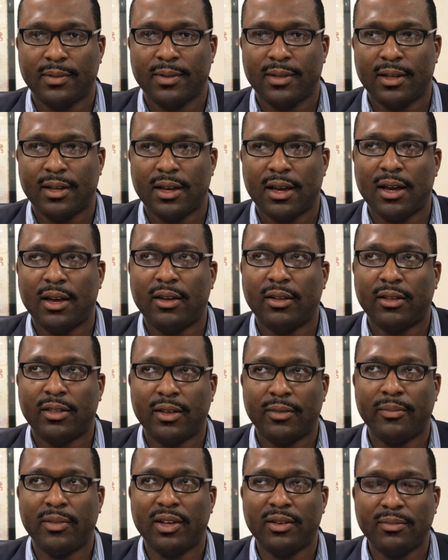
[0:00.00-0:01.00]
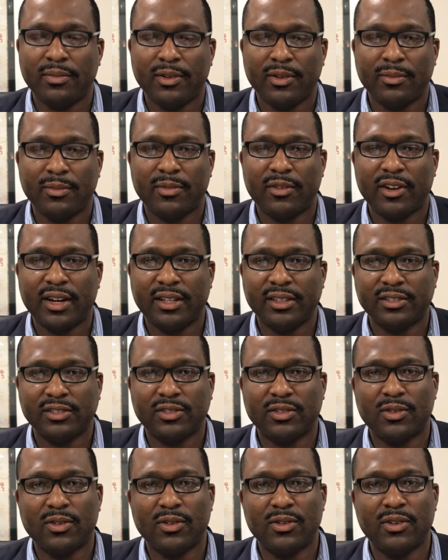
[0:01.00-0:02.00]
Oh, the minimum credit
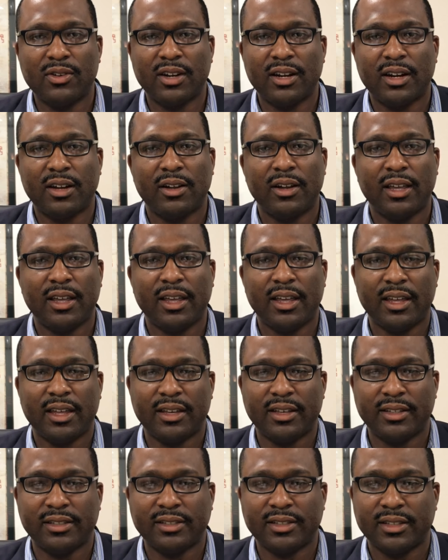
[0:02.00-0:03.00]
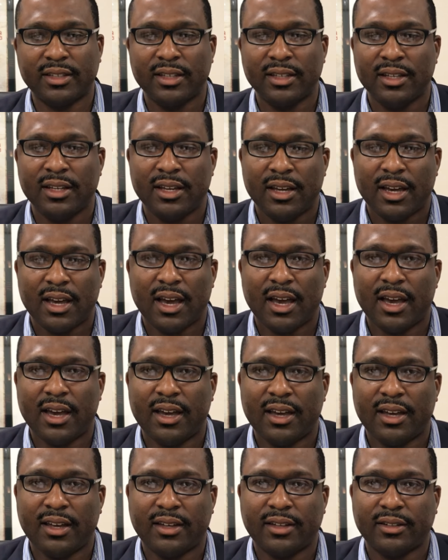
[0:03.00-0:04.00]
score is
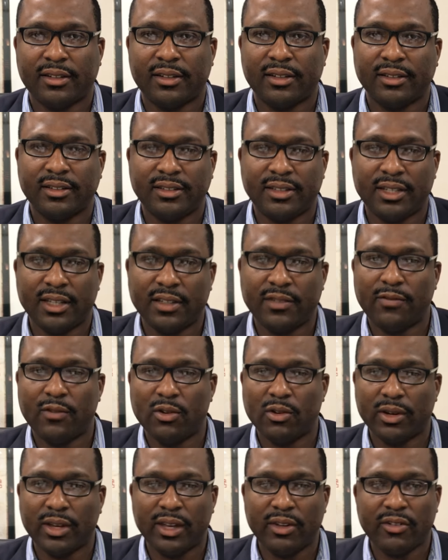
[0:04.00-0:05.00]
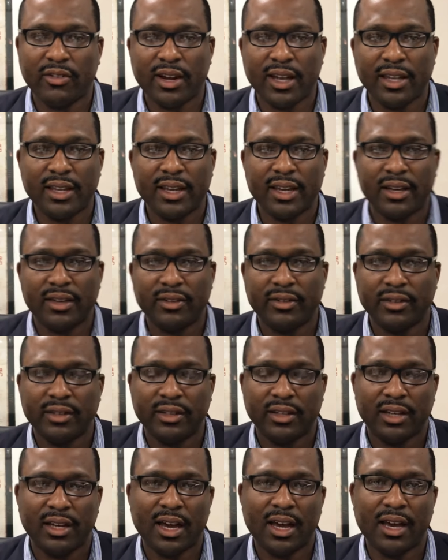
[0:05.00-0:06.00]
640 right now.
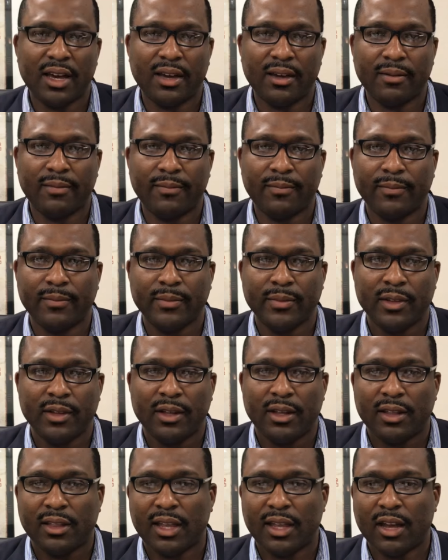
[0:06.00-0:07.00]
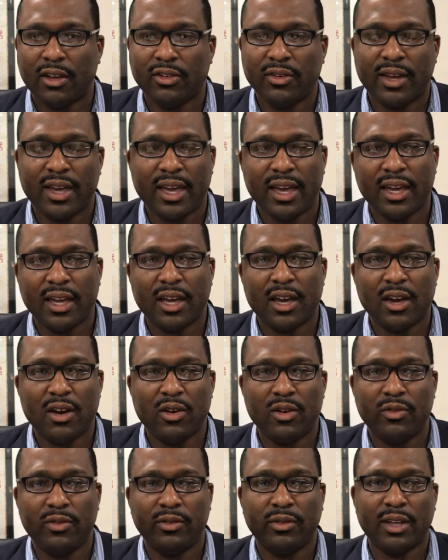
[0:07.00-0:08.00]
Now you can't
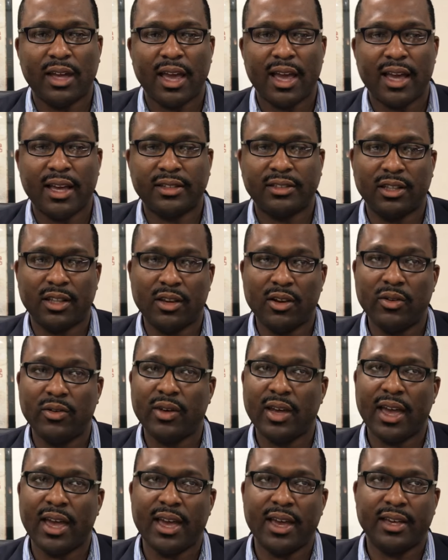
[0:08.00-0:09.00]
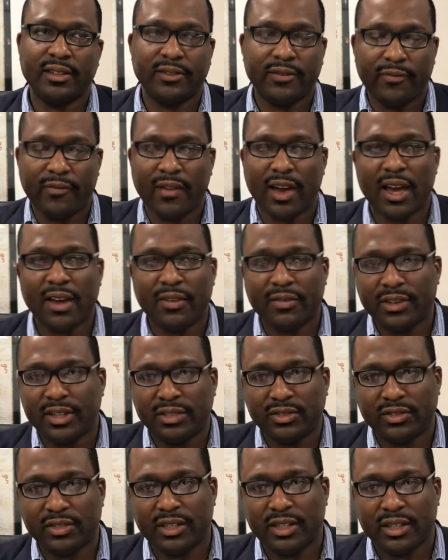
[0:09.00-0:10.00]
go as low as
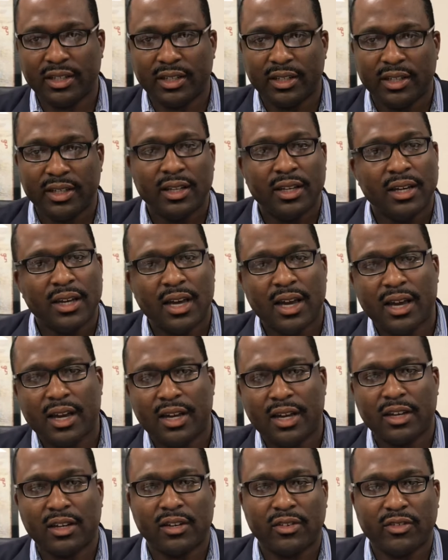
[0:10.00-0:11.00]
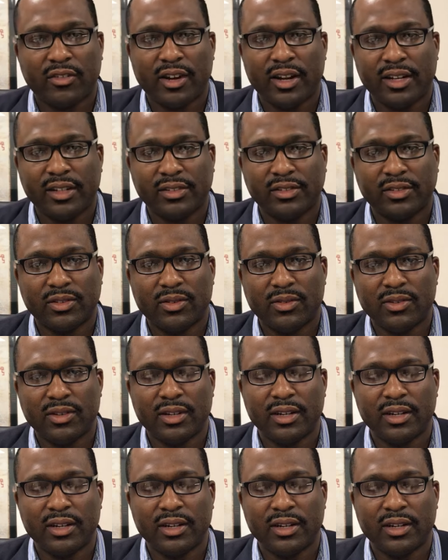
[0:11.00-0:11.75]
500 credit score.